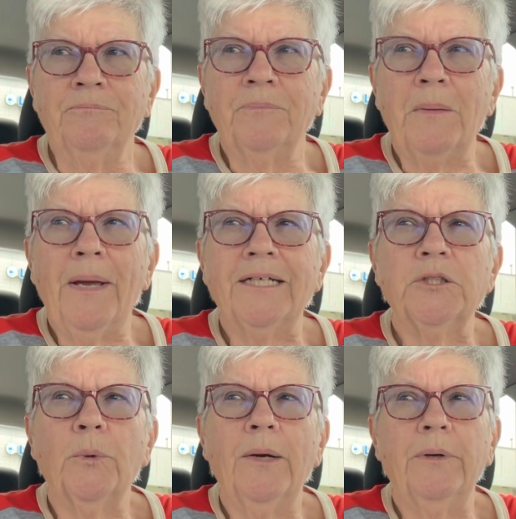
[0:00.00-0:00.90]
He passed
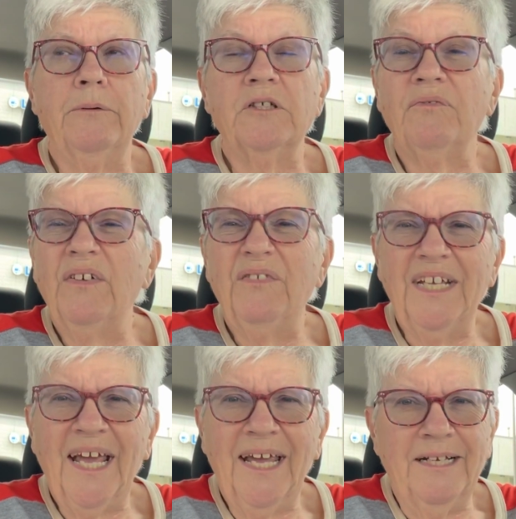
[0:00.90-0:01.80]
away when he was
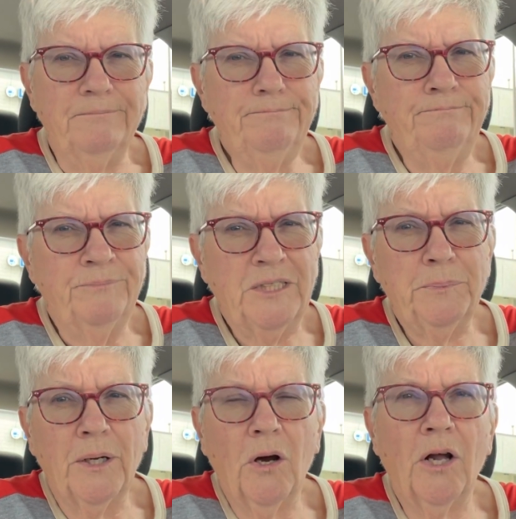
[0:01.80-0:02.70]
58. He's
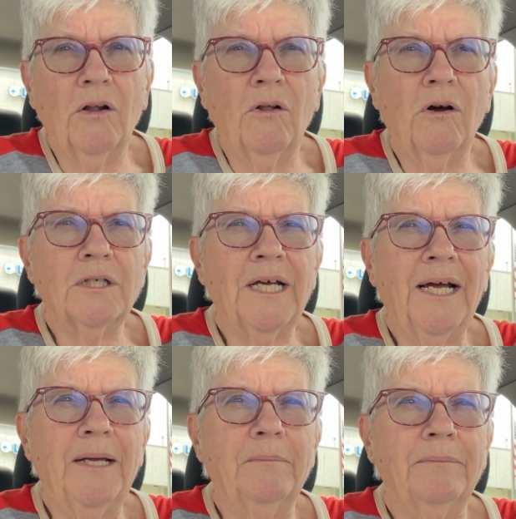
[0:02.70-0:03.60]
been gone a long
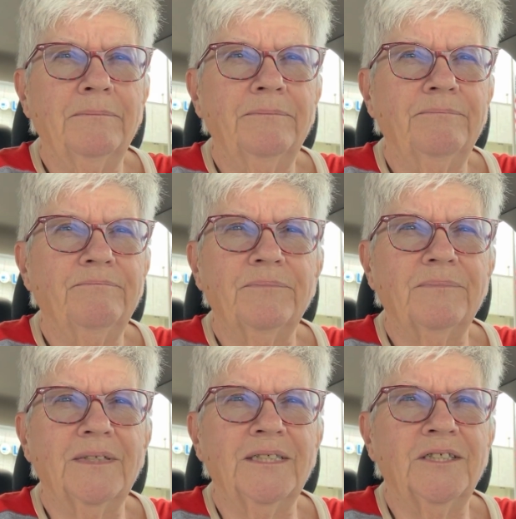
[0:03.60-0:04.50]

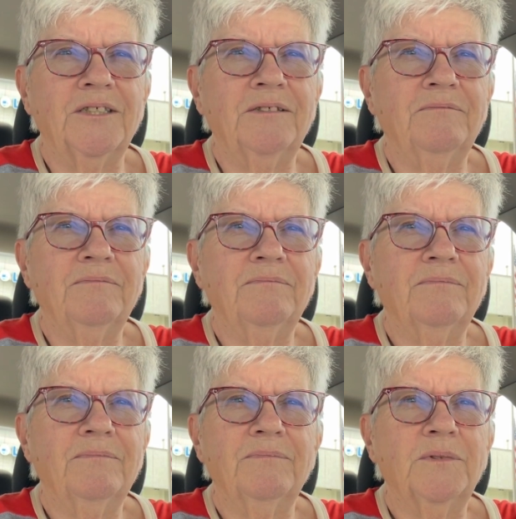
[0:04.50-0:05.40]
time.
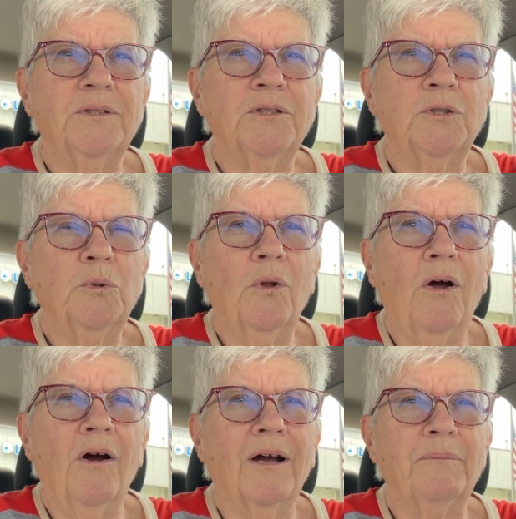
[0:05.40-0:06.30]
It's too
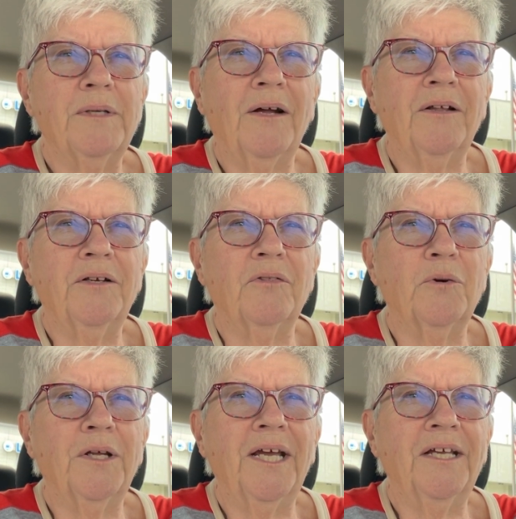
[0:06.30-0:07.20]
long, I'm telling you.
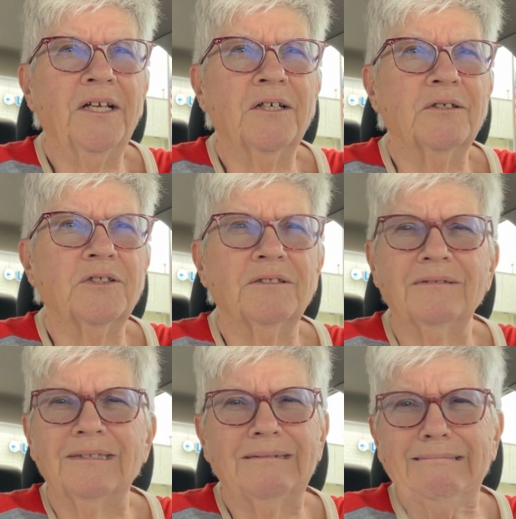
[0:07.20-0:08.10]
38 years.
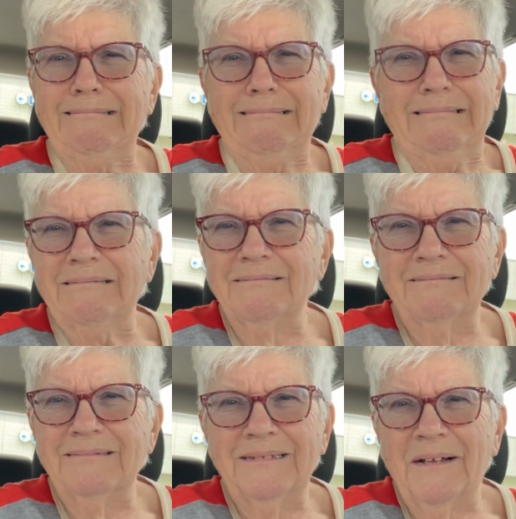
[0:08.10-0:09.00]
Too
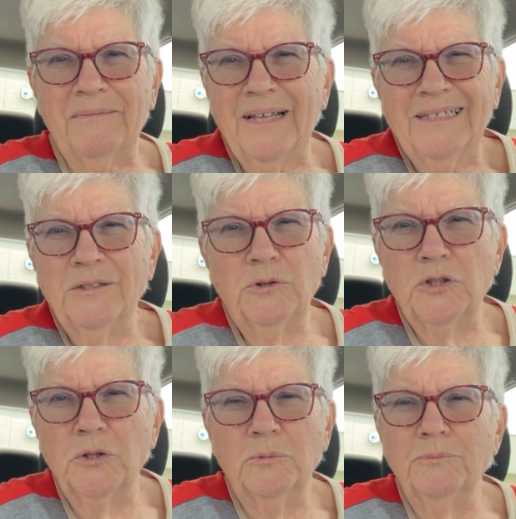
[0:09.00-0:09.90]

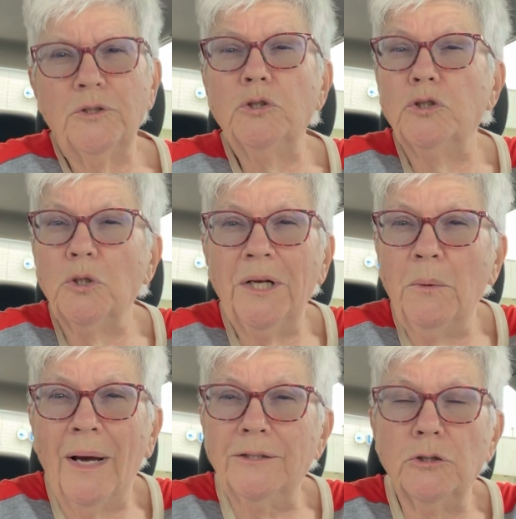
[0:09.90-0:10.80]
soon. Too soon he
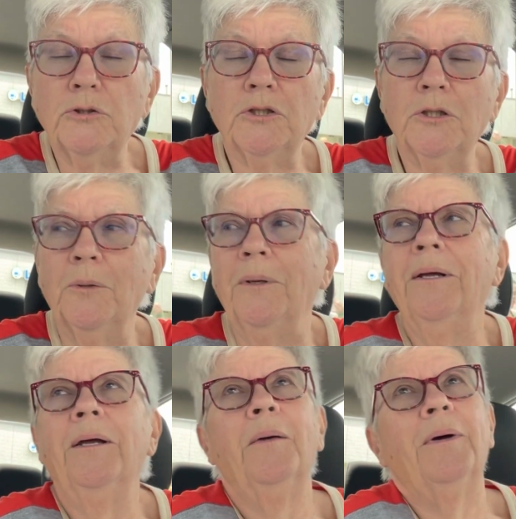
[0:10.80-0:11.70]
went. Too soon.
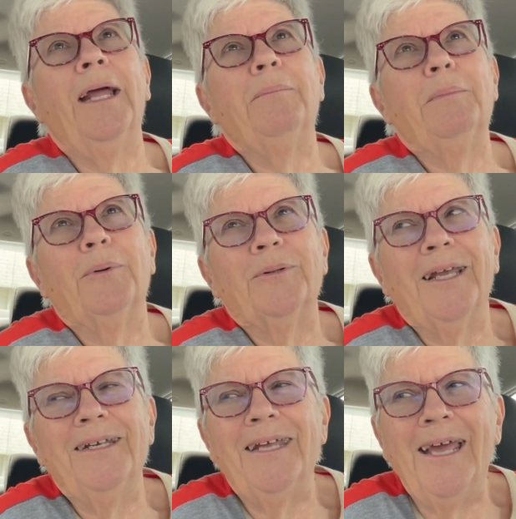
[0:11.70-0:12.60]
But happy
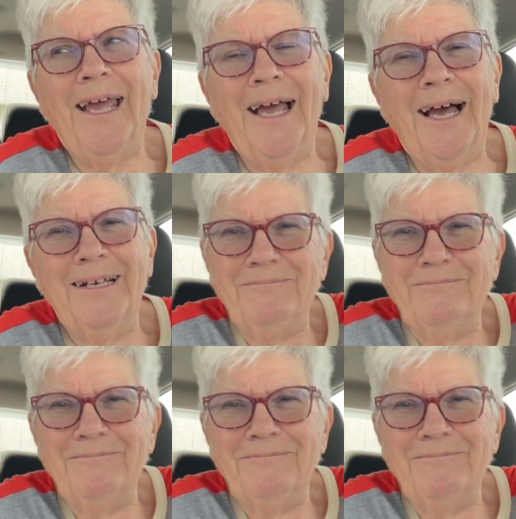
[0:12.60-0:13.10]
birthday, Dad.